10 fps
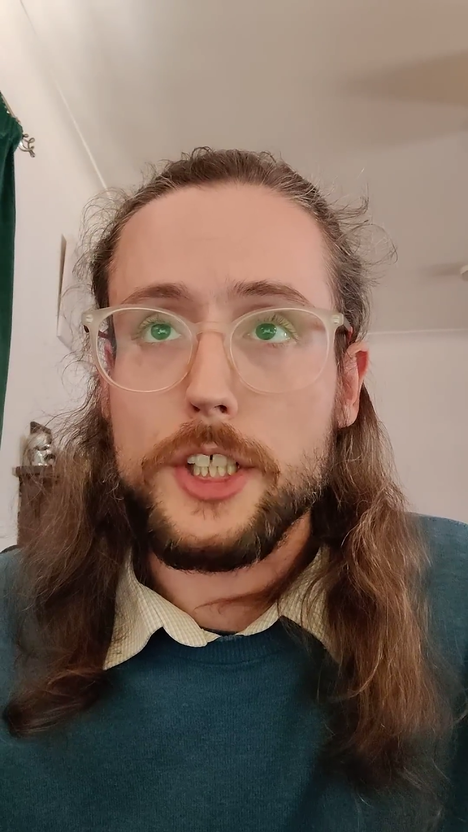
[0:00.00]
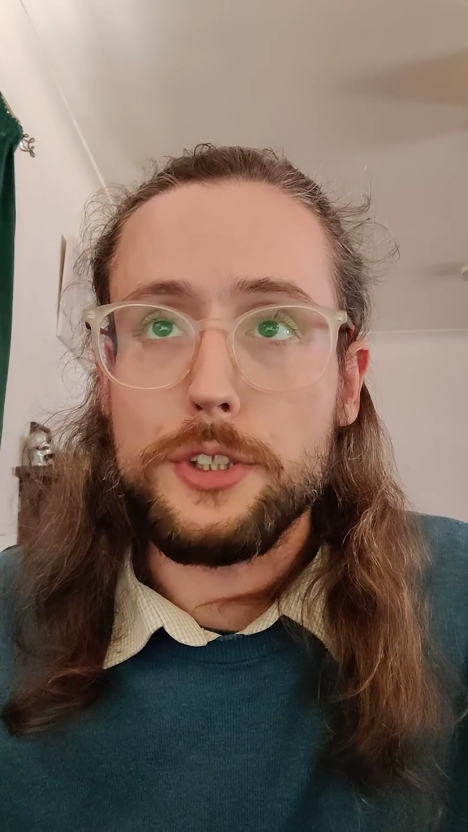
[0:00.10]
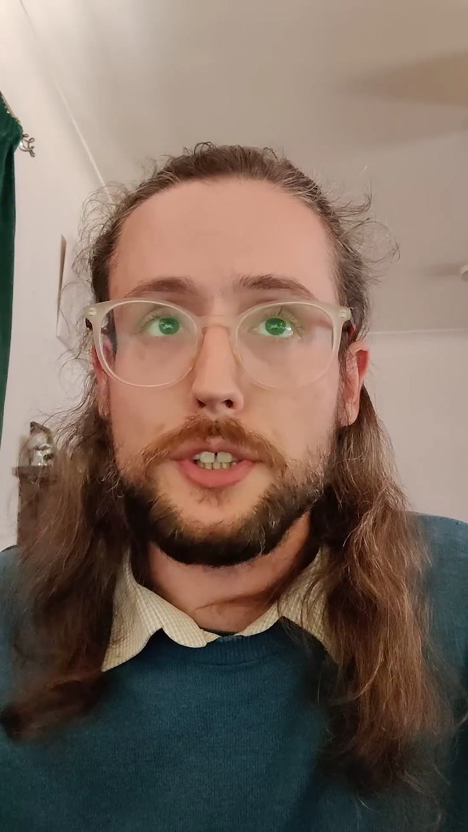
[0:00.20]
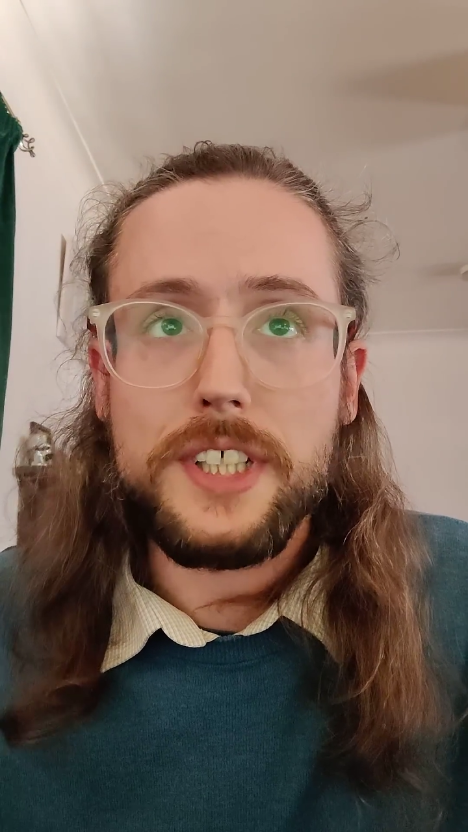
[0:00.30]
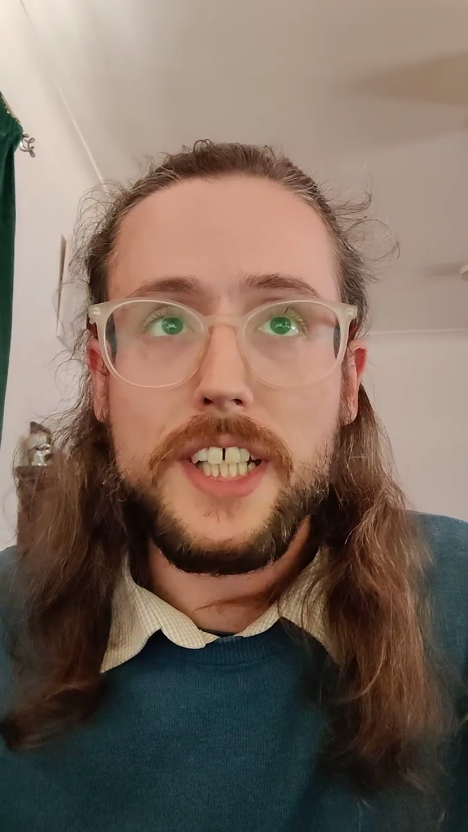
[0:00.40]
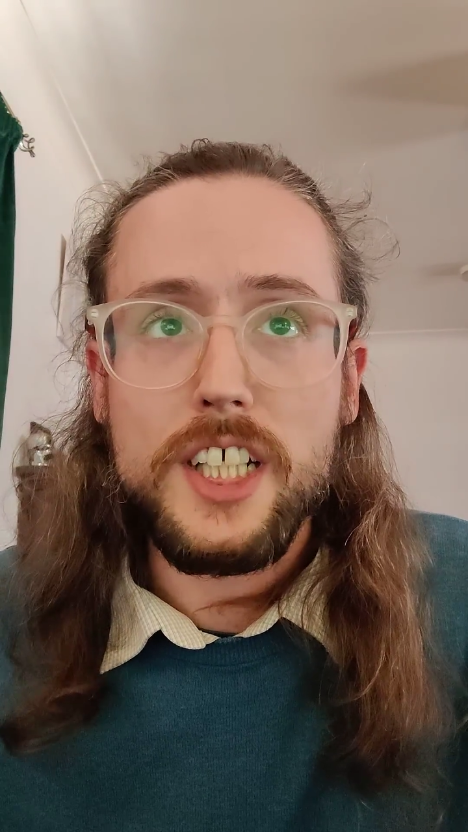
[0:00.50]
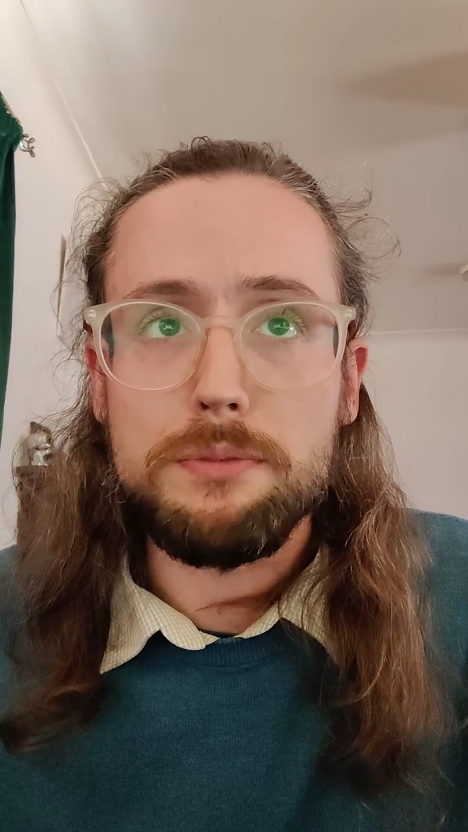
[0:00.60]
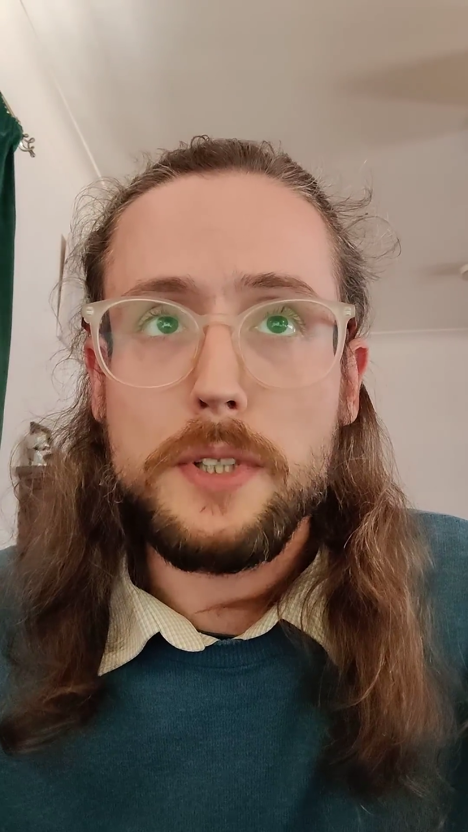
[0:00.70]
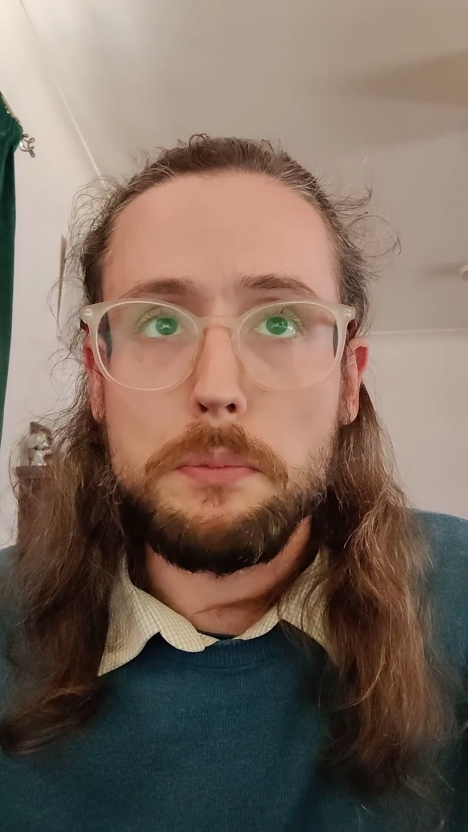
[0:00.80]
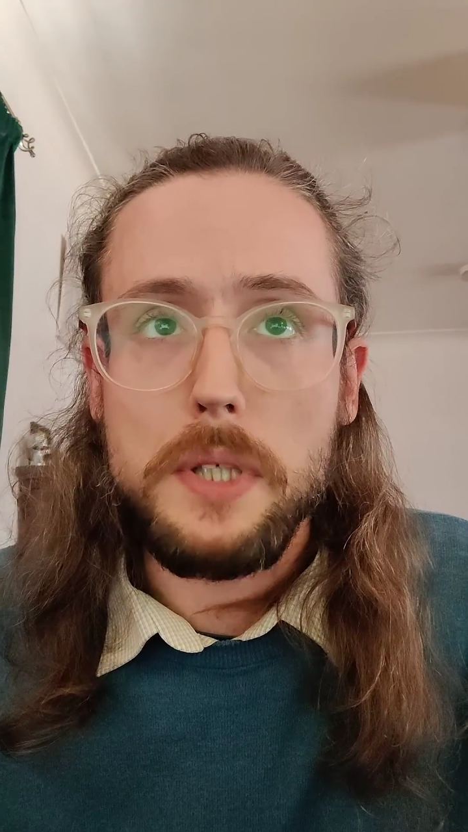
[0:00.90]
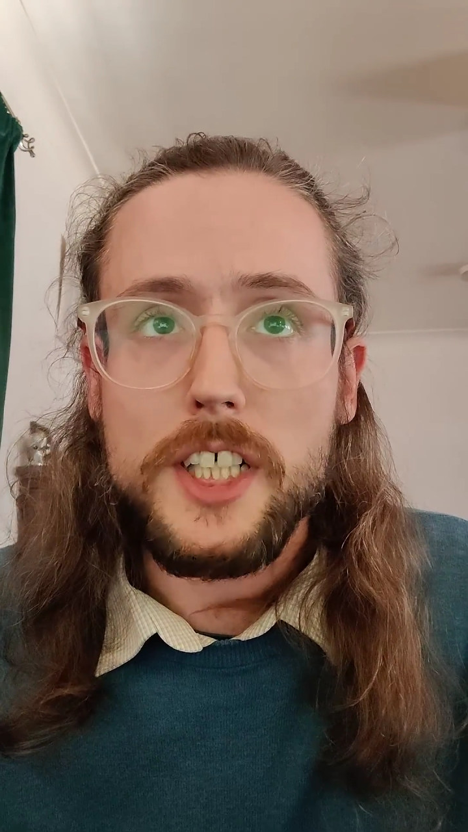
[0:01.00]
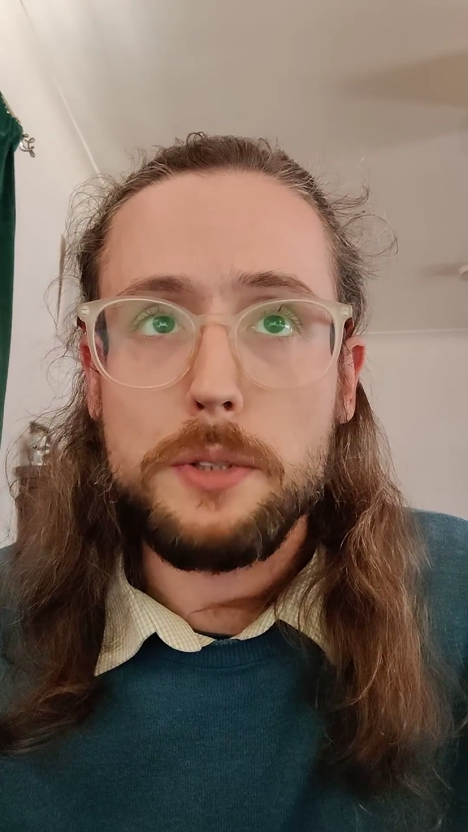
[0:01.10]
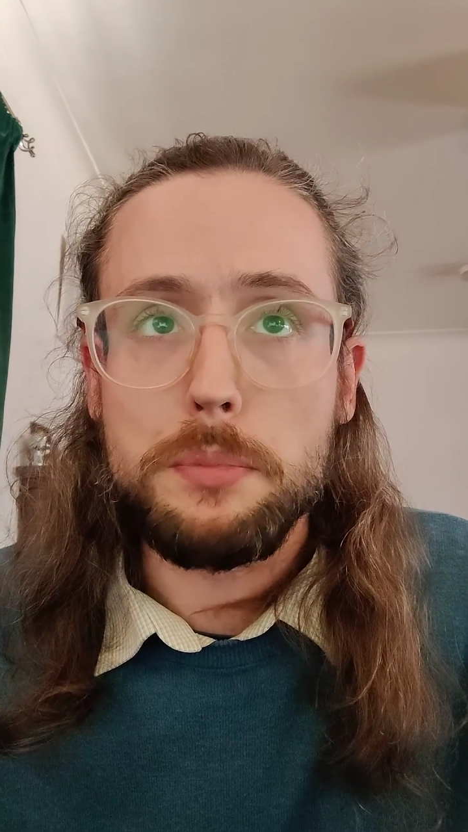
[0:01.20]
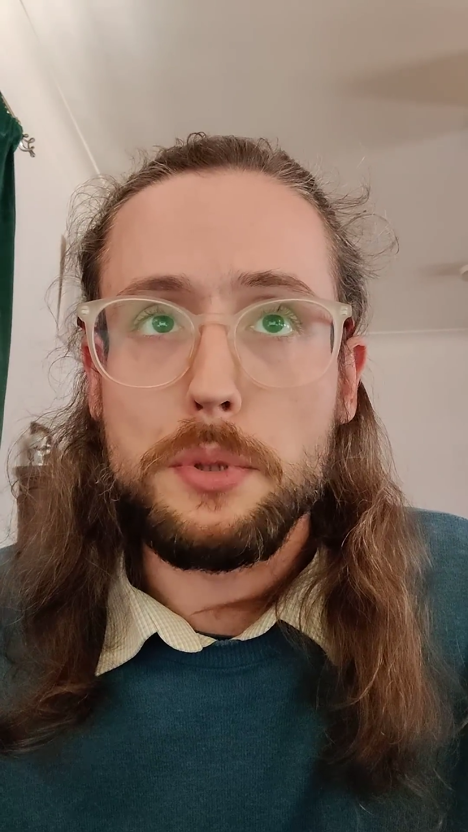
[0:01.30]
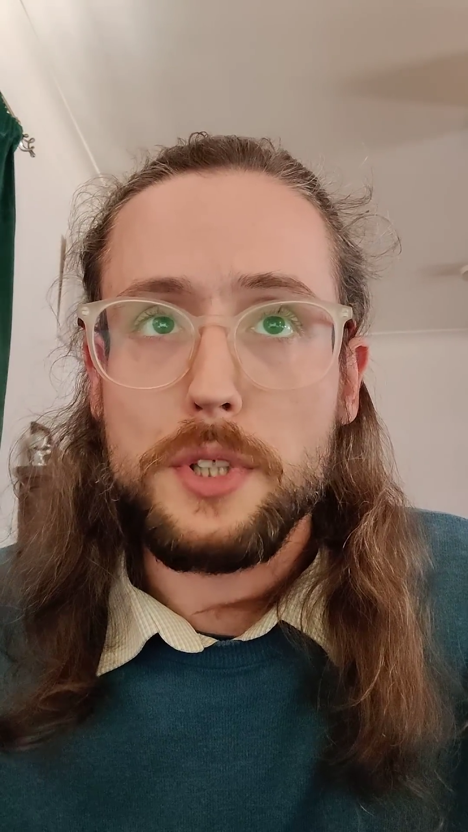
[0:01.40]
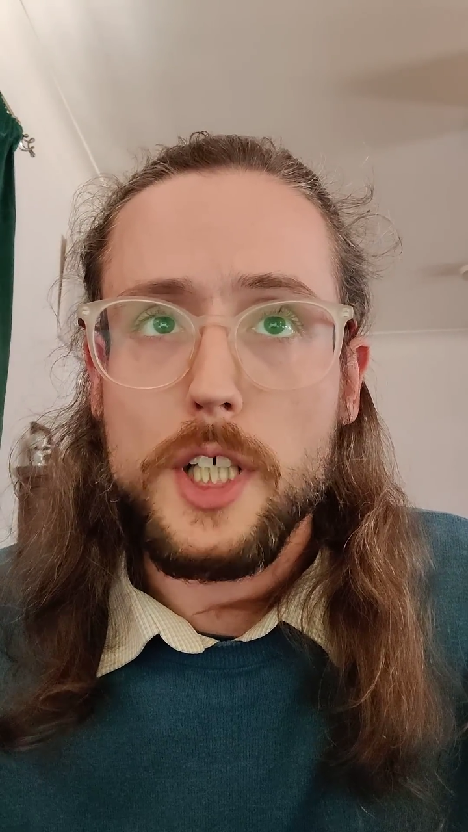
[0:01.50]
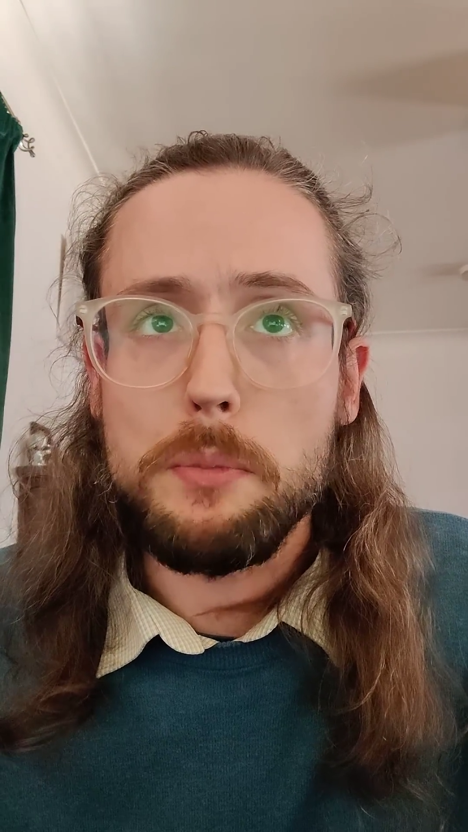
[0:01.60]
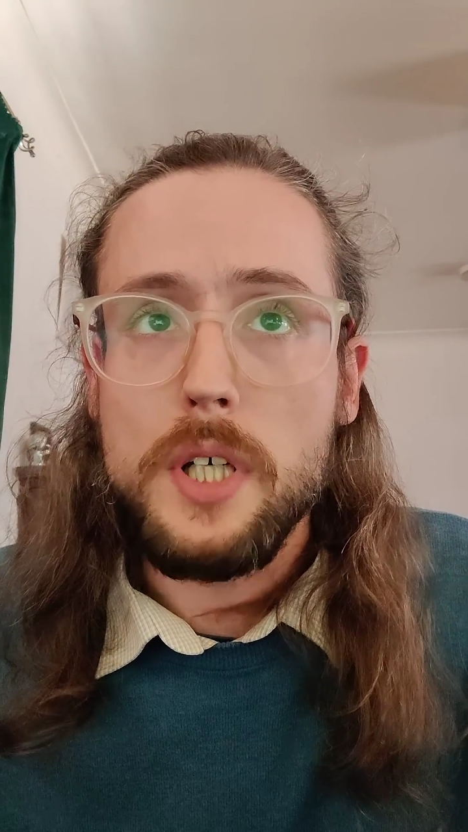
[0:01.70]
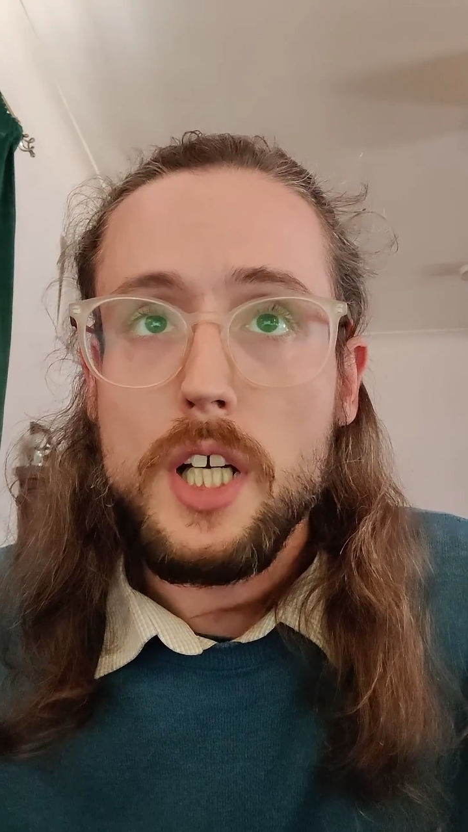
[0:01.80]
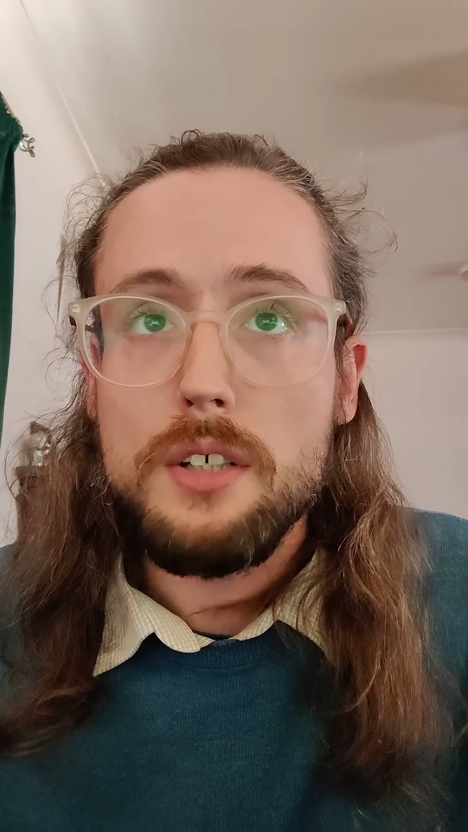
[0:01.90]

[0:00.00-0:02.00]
a UK government-backed programme